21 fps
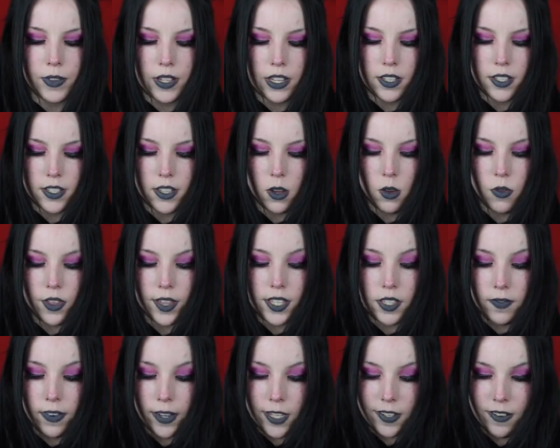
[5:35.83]
so this
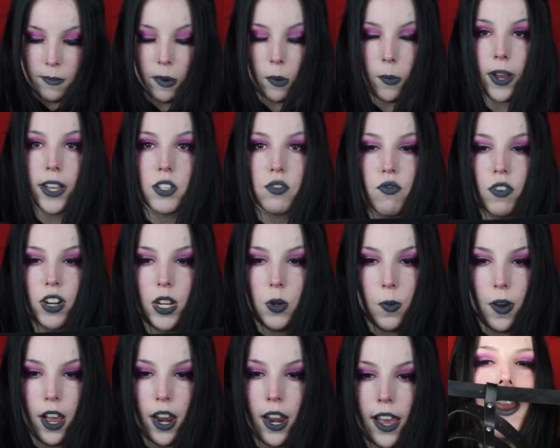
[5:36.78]
fits on my waist really
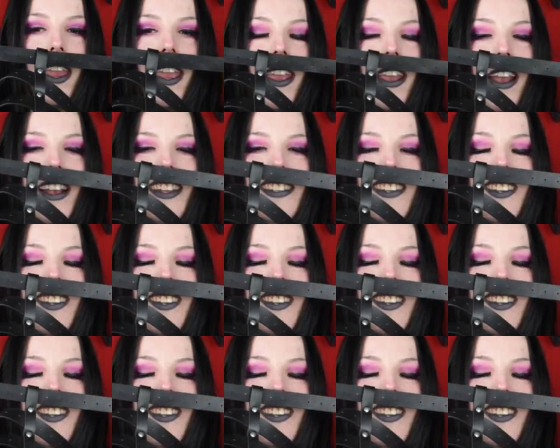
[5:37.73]
well. It has